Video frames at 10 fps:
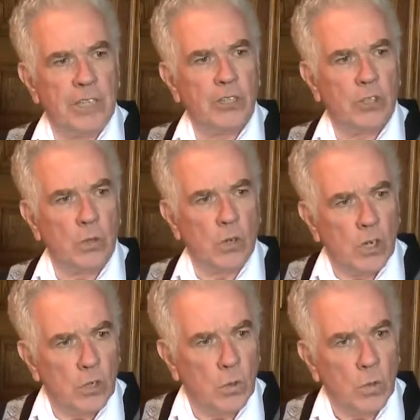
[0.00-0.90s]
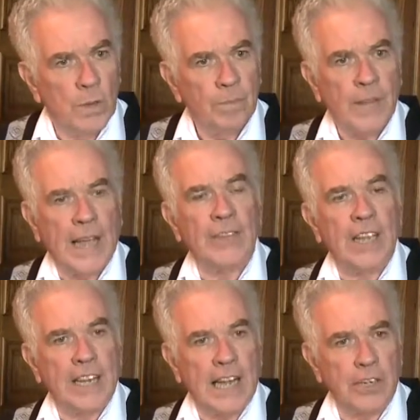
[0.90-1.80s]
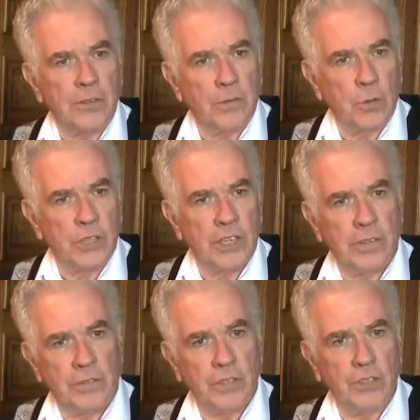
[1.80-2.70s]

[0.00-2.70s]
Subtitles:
is too low, and they can't afford the difference.